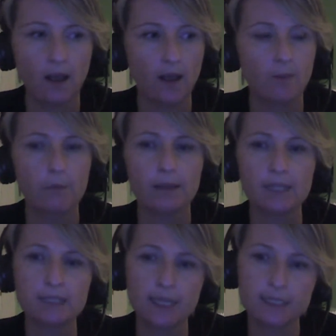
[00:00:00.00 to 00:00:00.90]

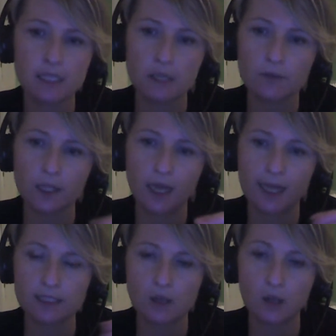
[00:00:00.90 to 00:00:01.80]
But this idea of the class